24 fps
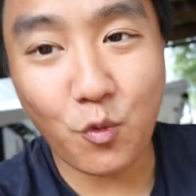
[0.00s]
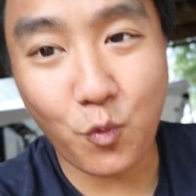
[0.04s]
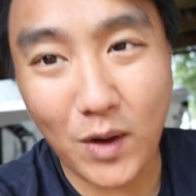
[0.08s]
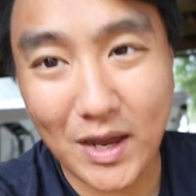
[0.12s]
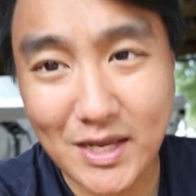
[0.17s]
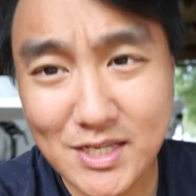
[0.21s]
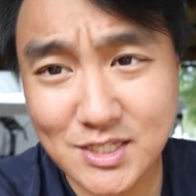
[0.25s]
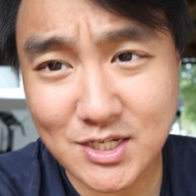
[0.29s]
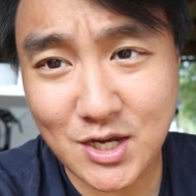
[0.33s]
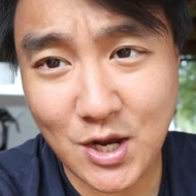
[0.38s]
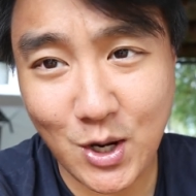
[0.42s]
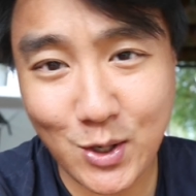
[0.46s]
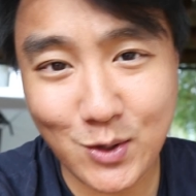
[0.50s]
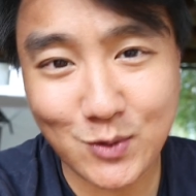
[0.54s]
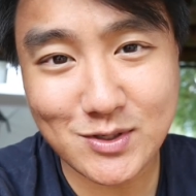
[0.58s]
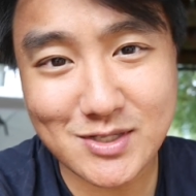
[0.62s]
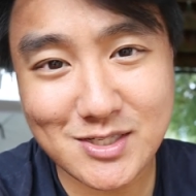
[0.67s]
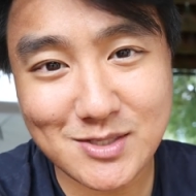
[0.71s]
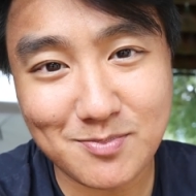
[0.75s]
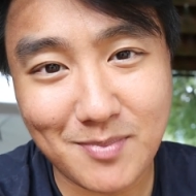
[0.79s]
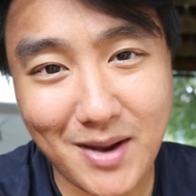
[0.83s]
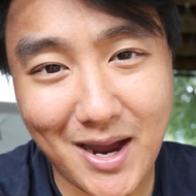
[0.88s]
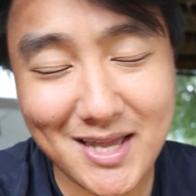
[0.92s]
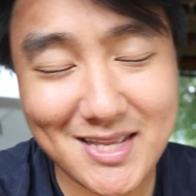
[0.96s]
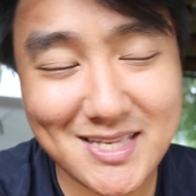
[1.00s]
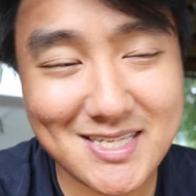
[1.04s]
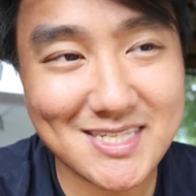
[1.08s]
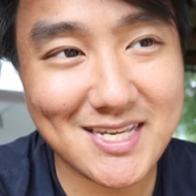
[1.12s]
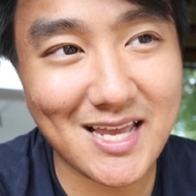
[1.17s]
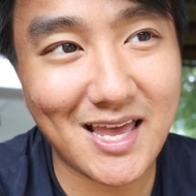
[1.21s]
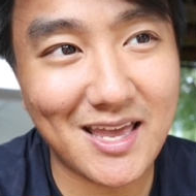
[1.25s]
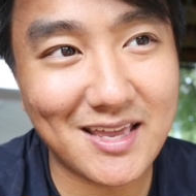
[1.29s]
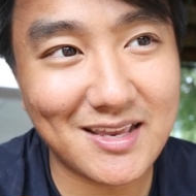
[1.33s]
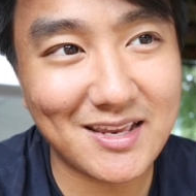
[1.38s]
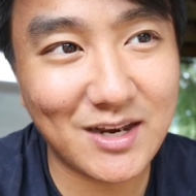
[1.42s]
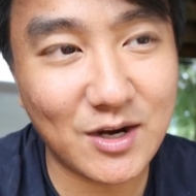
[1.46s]
West Coast
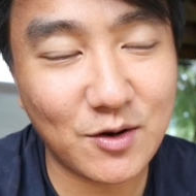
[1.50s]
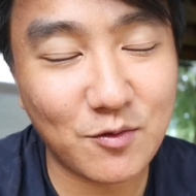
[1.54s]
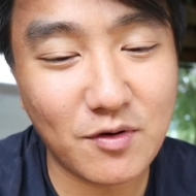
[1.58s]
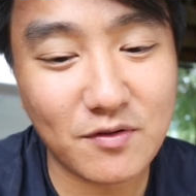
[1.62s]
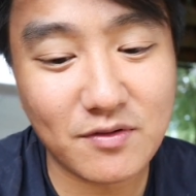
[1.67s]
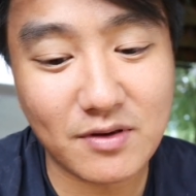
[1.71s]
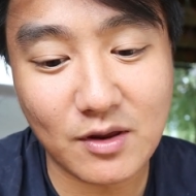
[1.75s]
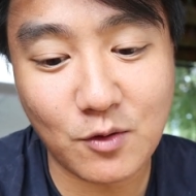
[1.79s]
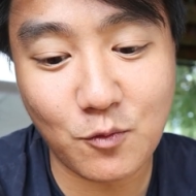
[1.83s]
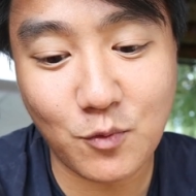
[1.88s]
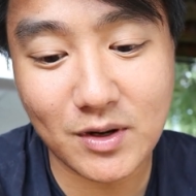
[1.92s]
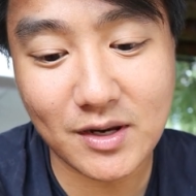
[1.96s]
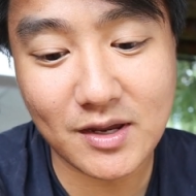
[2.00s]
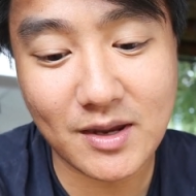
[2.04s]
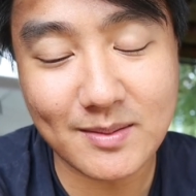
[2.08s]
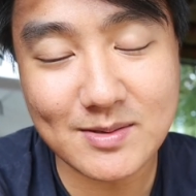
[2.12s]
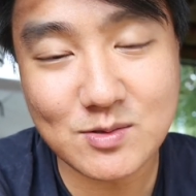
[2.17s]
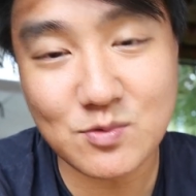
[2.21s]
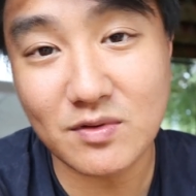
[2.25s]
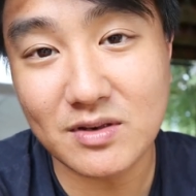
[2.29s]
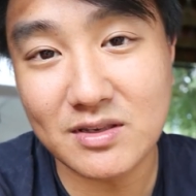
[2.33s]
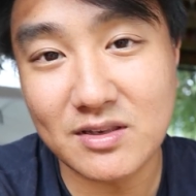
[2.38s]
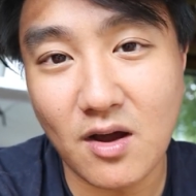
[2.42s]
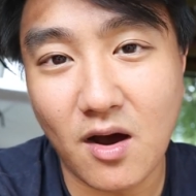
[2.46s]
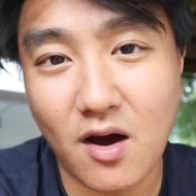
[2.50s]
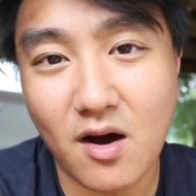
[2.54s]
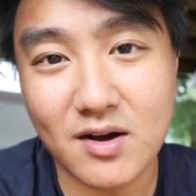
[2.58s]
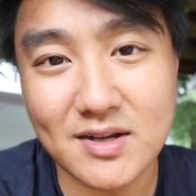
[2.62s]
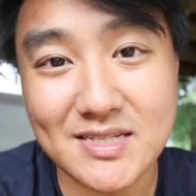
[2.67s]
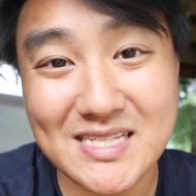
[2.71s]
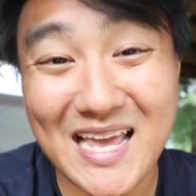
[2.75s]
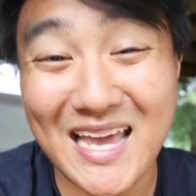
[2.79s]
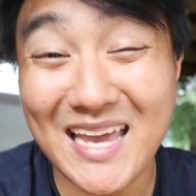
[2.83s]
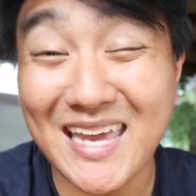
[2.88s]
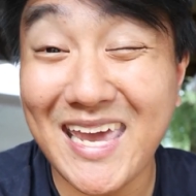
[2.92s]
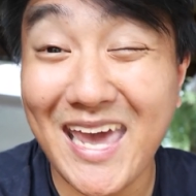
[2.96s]
mindset, you know, when it comes with
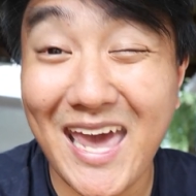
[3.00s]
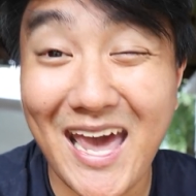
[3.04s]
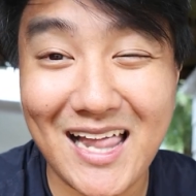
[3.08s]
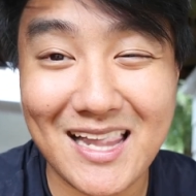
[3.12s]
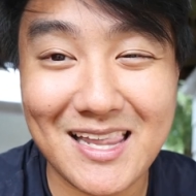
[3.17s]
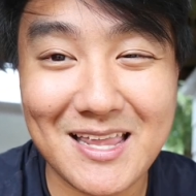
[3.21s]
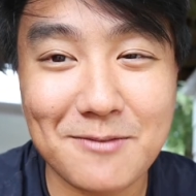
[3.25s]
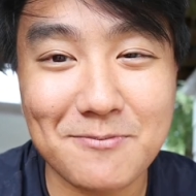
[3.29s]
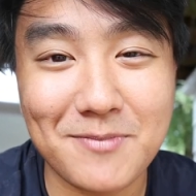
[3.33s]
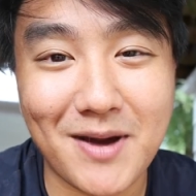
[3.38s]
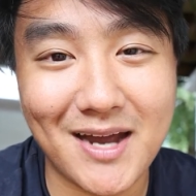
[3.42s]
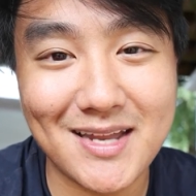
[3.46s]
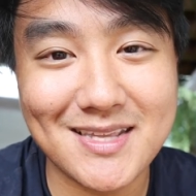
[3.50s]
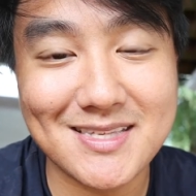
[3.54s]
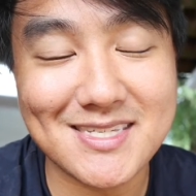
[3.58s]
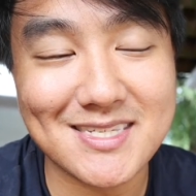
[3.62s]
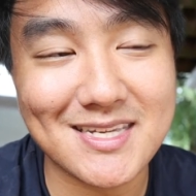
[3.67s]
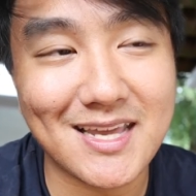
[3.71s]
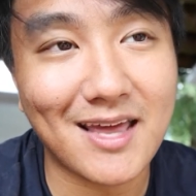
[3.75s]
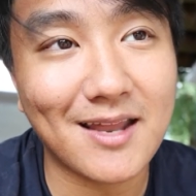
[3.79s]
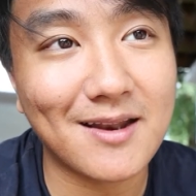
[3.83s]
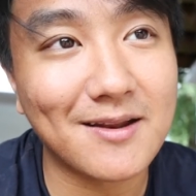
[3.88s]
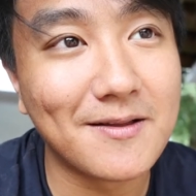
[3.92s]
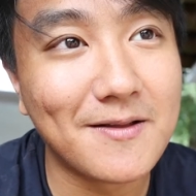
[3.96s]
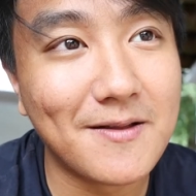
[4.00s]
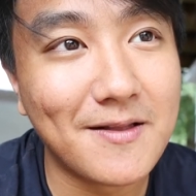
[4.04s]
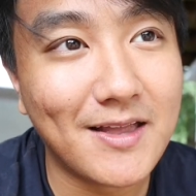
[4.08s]
dogs, that Cali mindset.